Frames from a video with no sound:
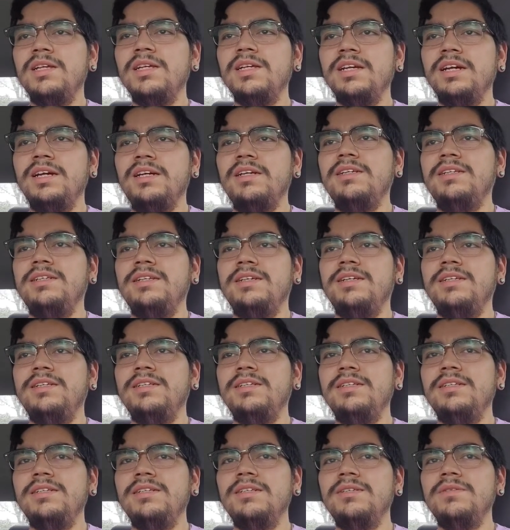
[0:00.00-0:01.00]
kind of like
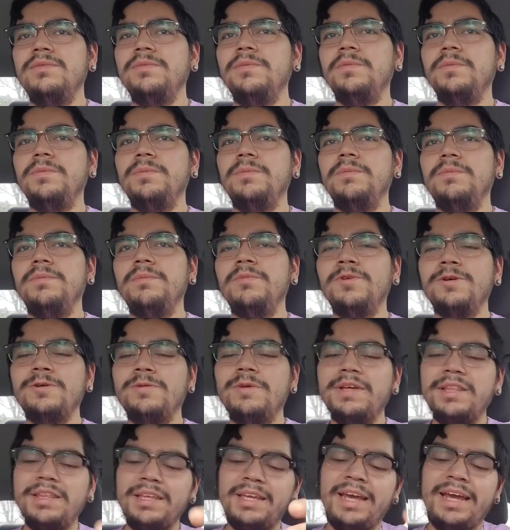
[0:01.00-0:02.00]
more
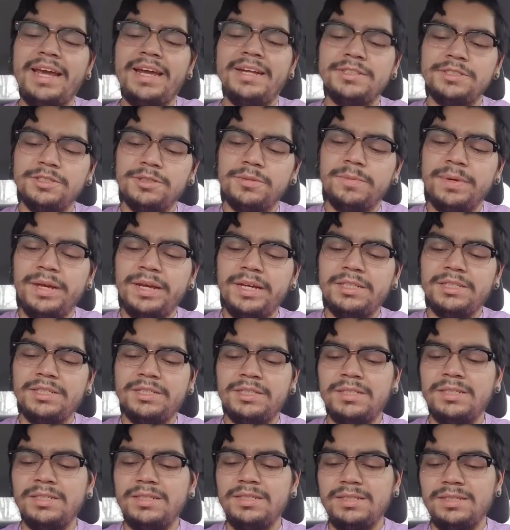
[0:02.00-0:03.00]
with cancer
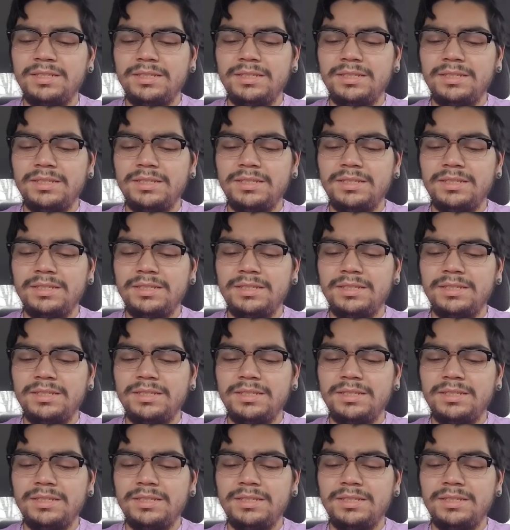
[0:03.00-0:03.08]
patients.